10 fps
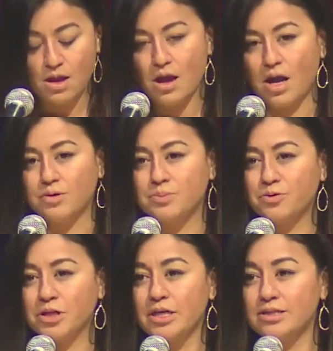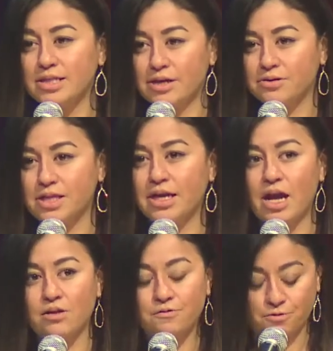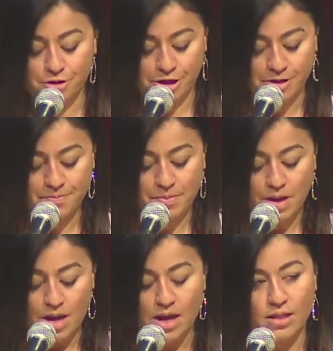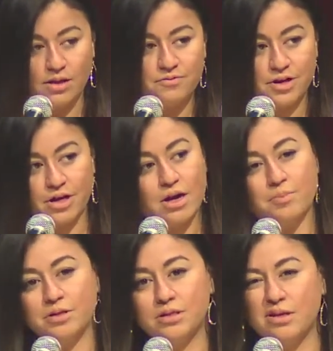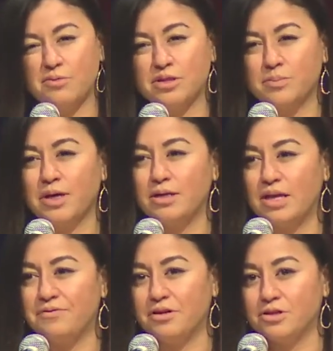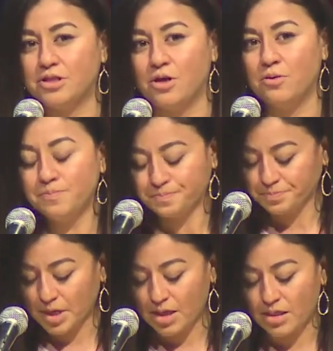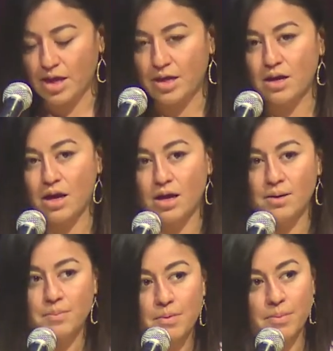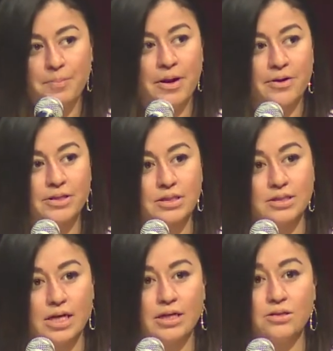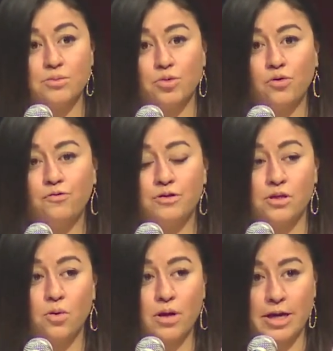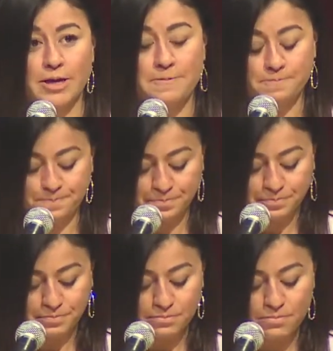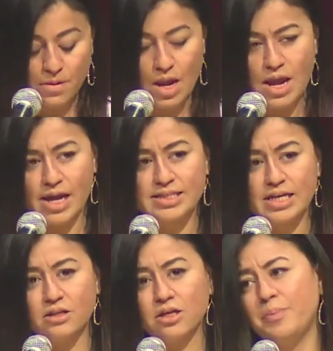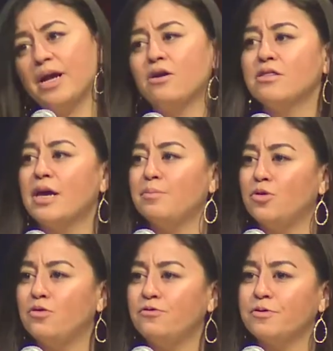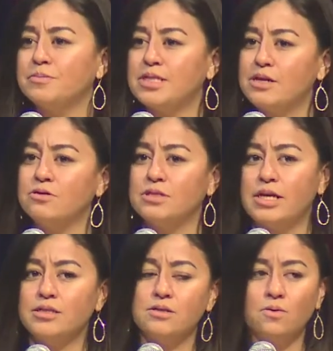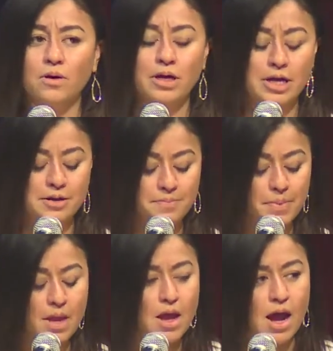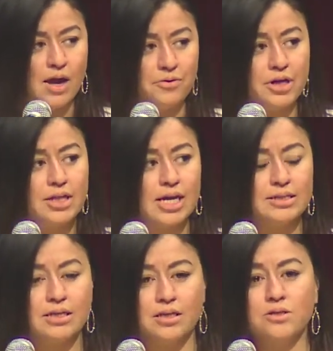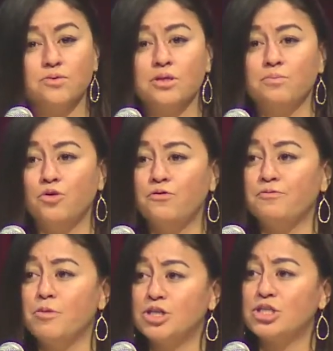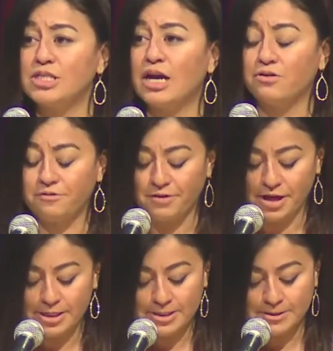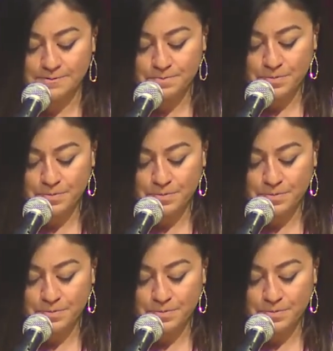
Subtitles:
I was born in San Jose, California, and lived there up until I was about 11 or so, and then my parents decided to move to Oregon. As I look back on that move from San Jose to Oregon, I realized that this was a move of much sacrifice.